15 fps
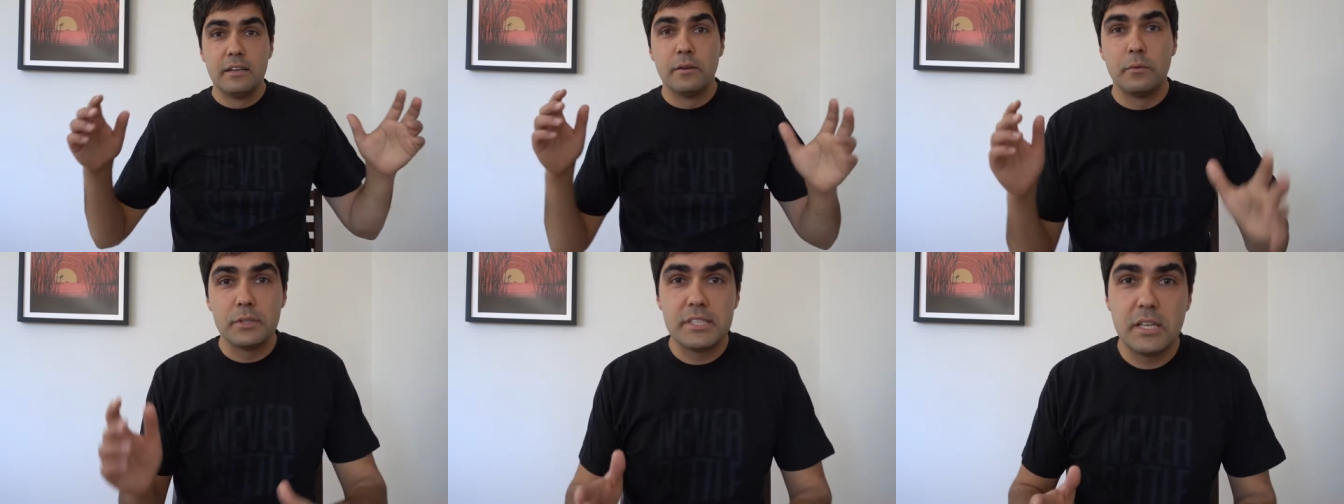
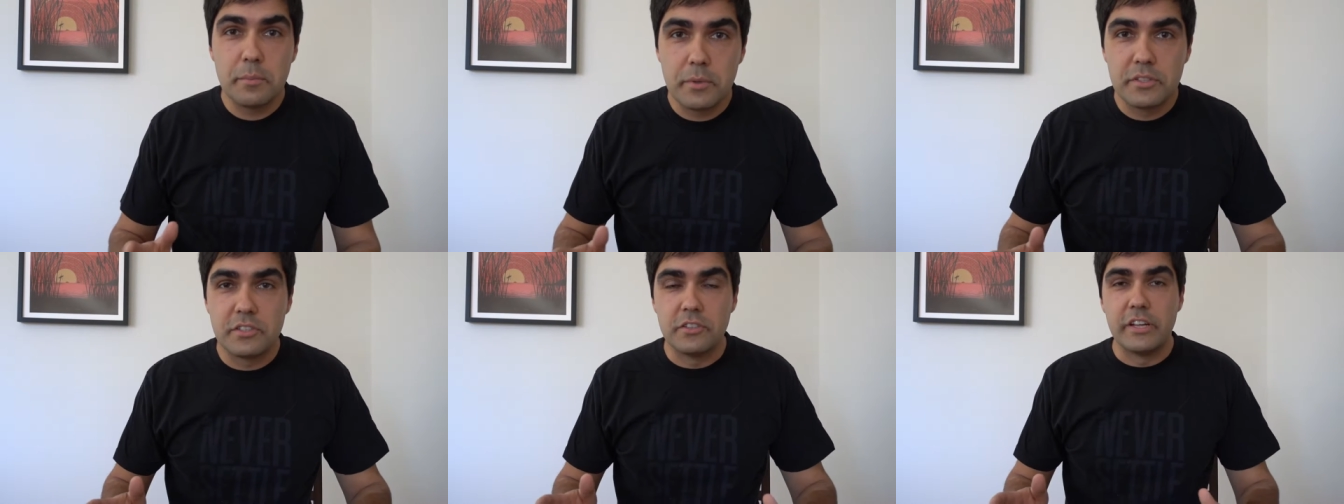What's up
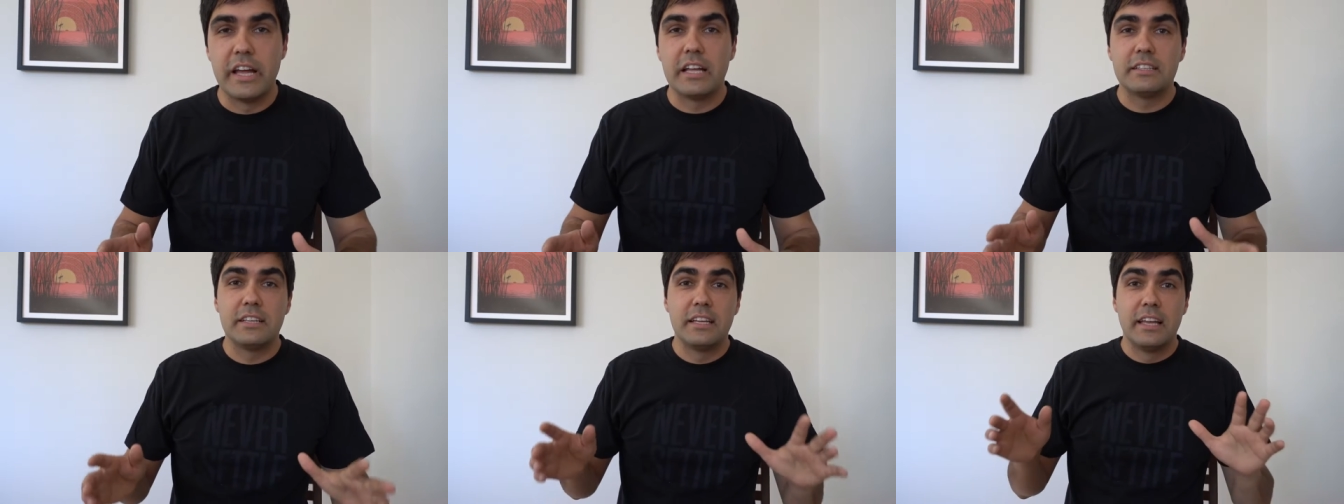internet?
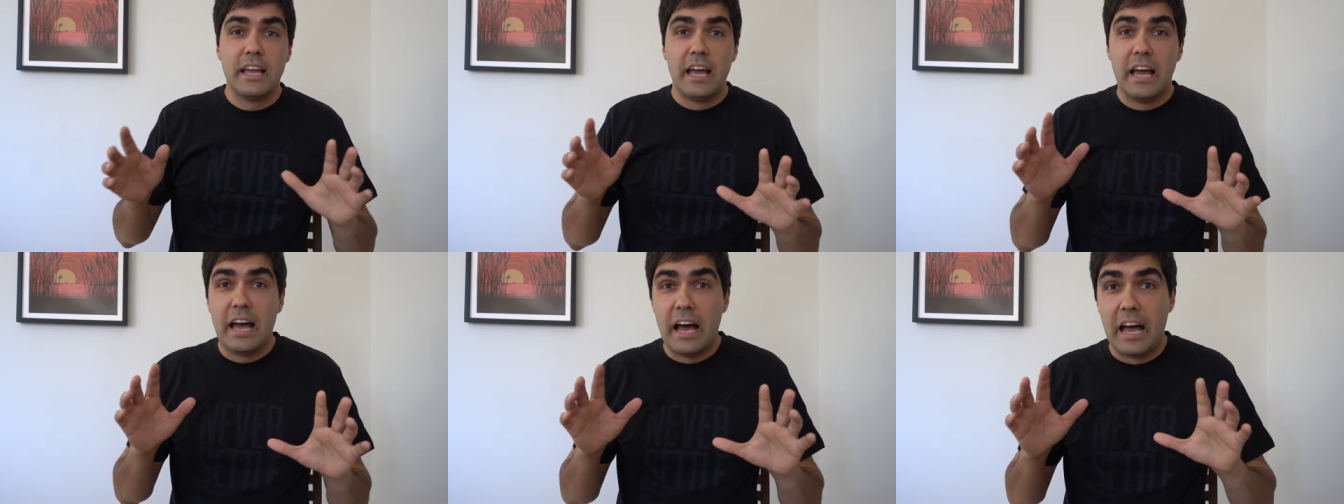
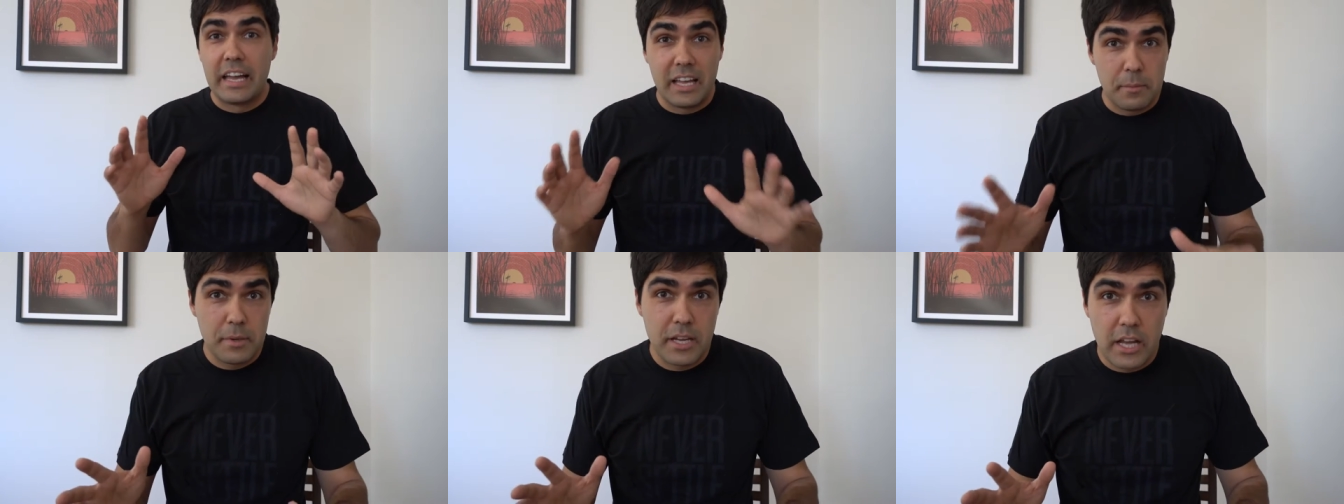I got my